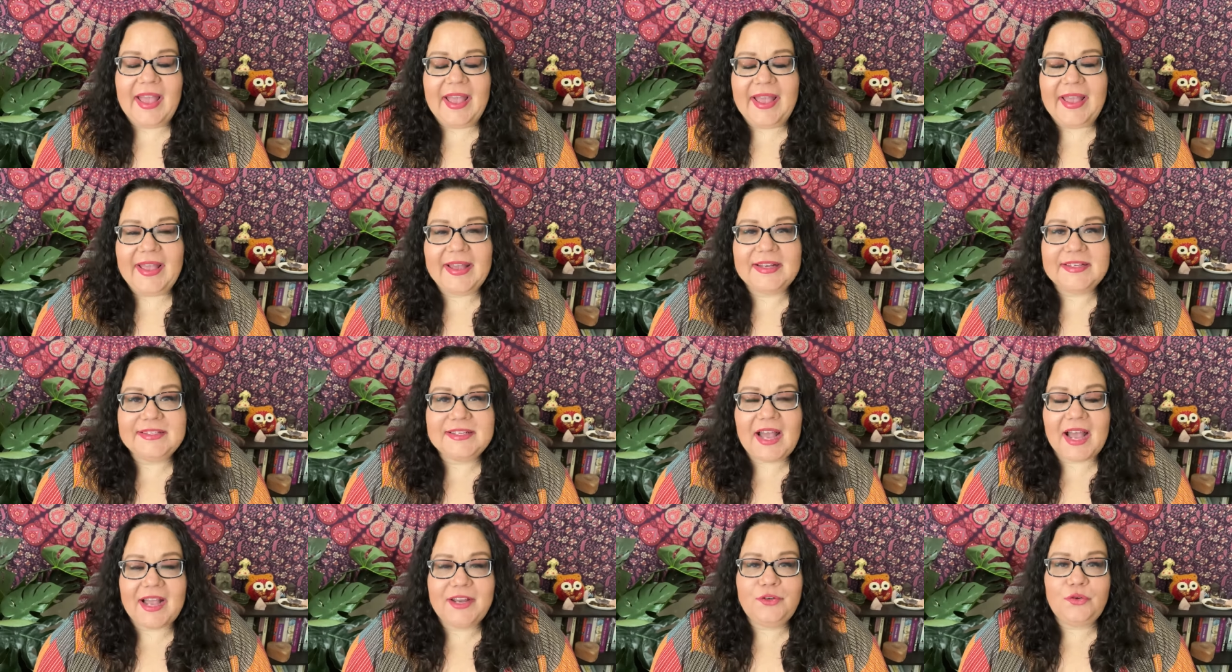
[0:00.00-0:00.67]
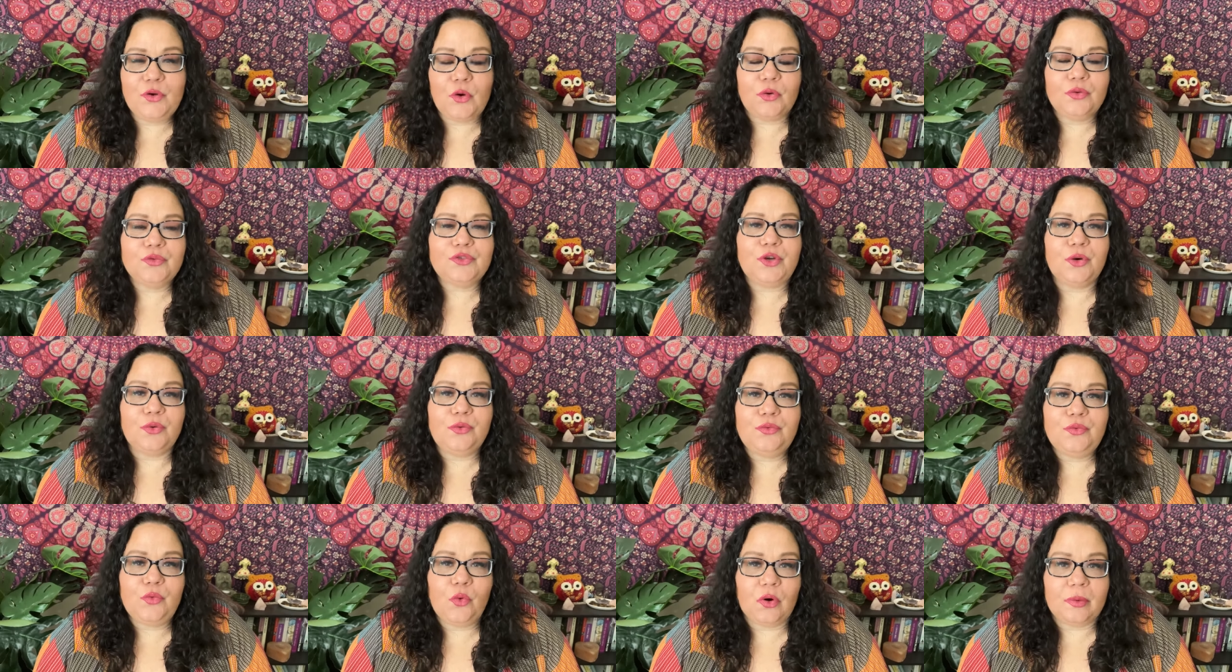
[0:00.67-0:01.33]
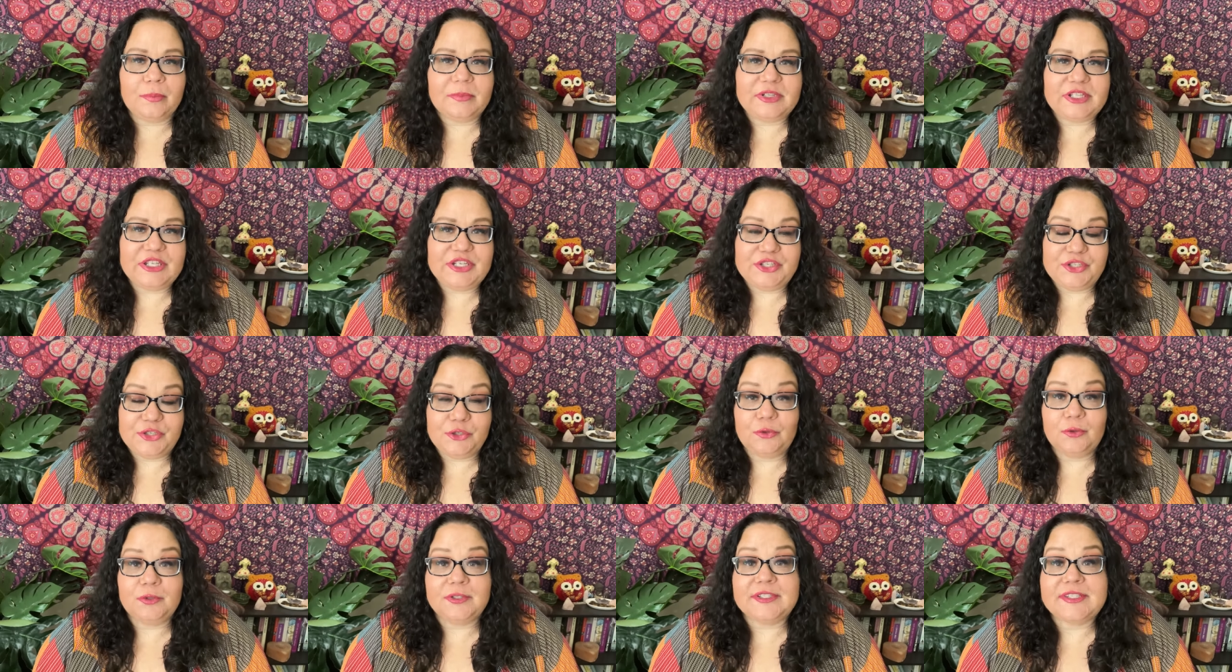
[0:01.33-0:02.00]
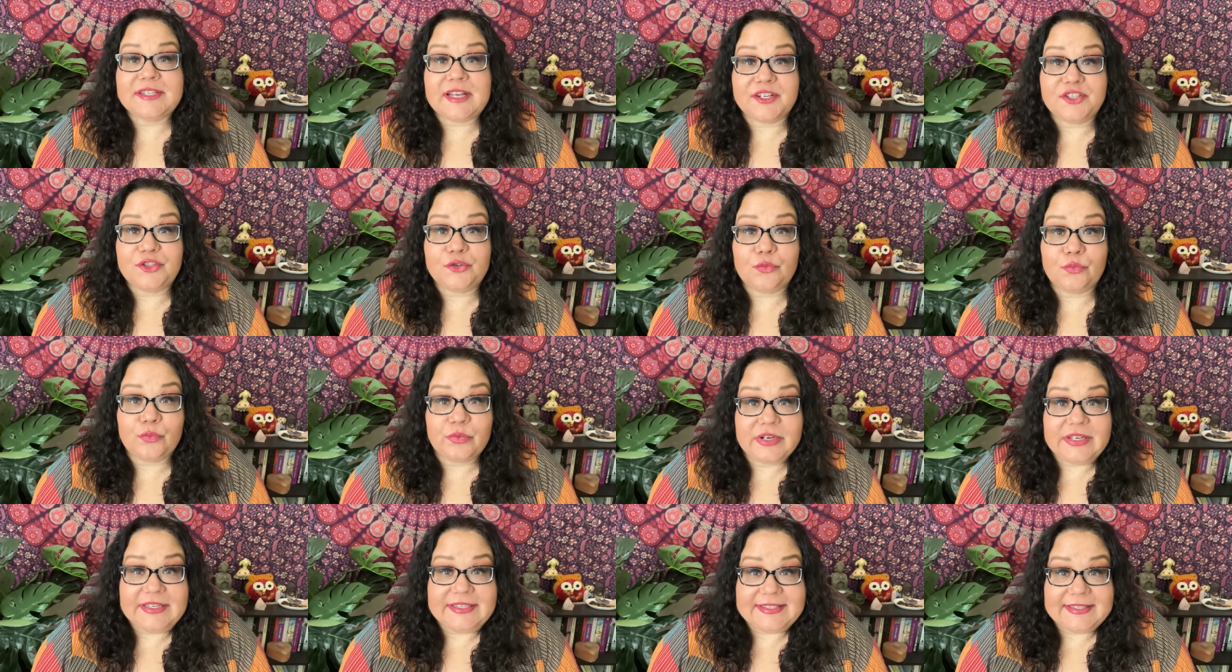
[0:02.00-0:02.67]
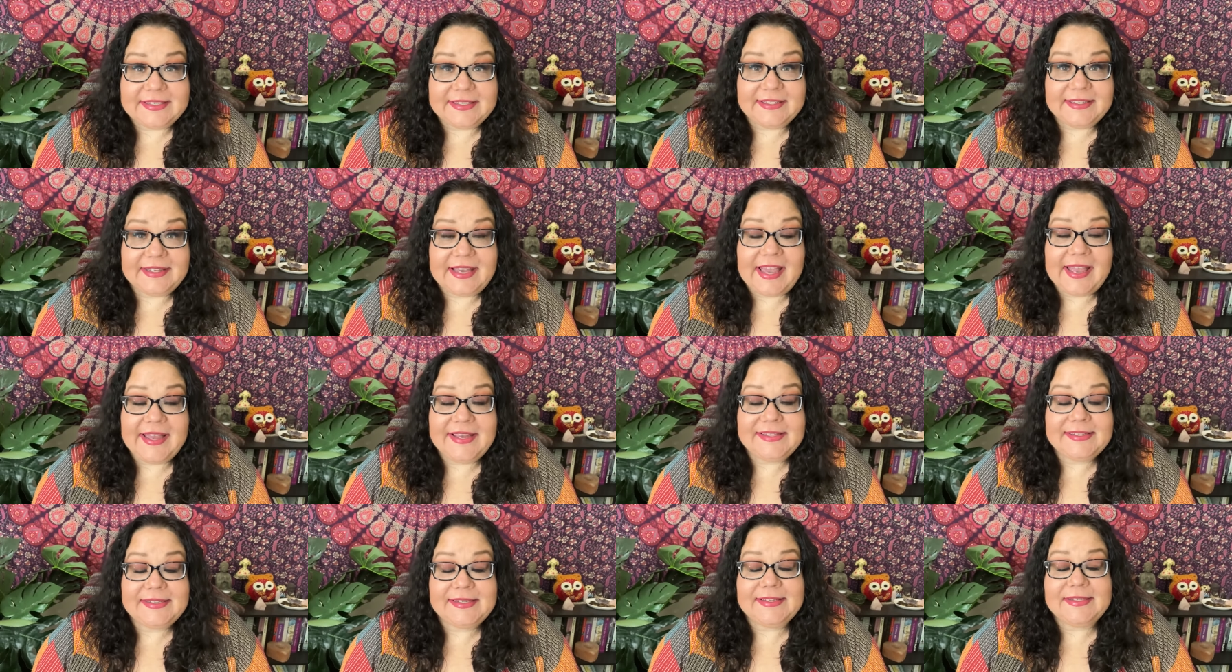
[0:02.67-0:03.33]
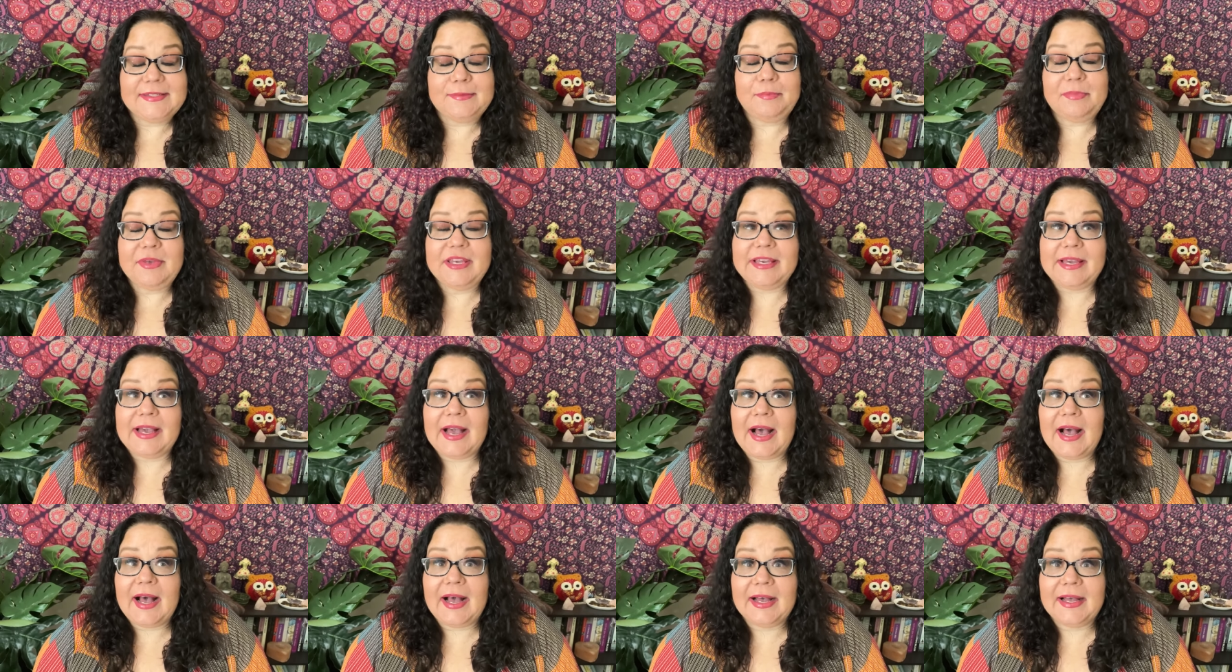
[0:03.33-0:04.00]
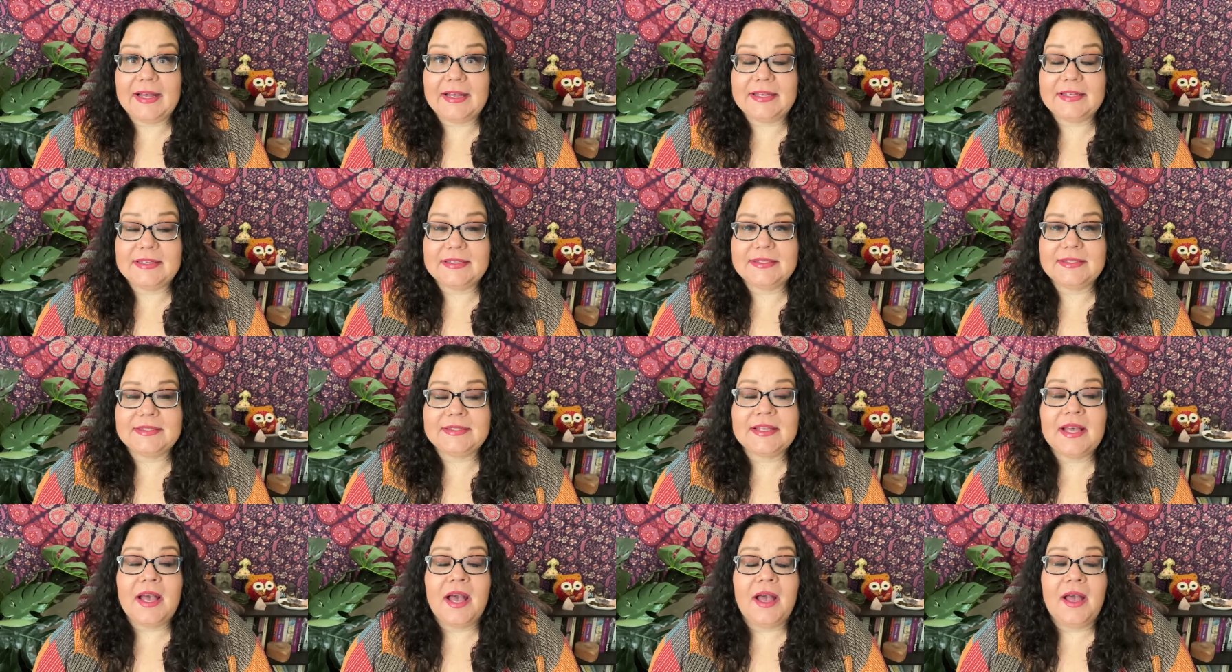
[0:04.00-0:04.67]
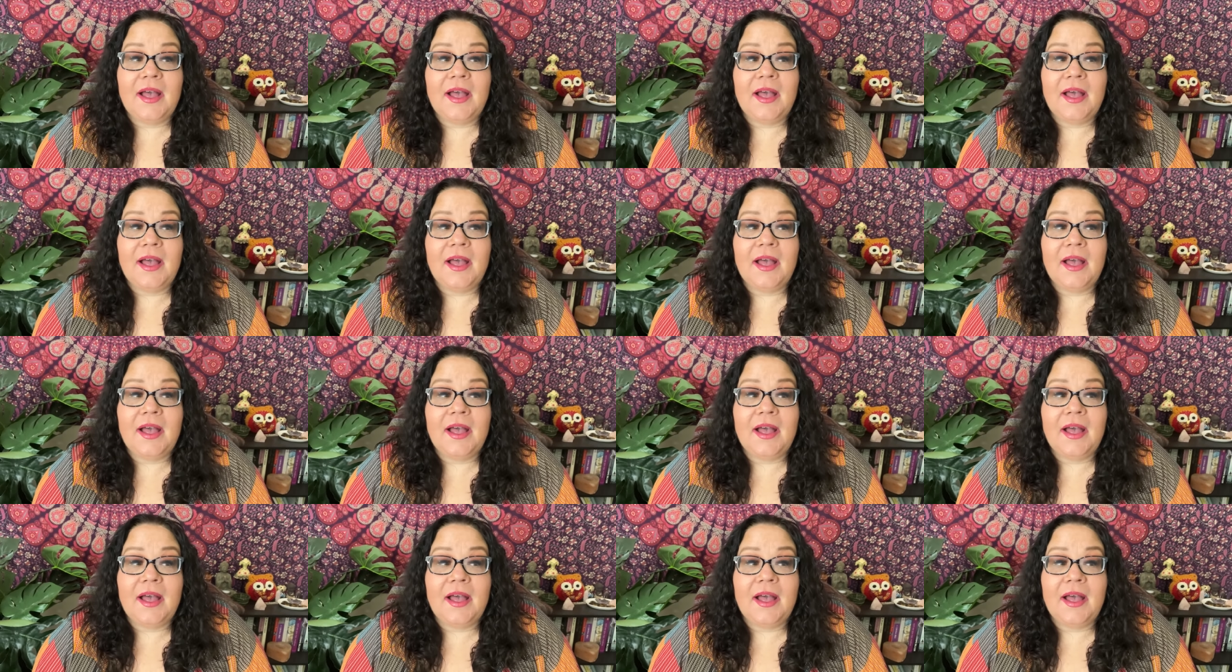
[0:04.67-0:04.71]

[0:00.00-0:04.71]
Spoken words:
And I don't normally do such recent cases because,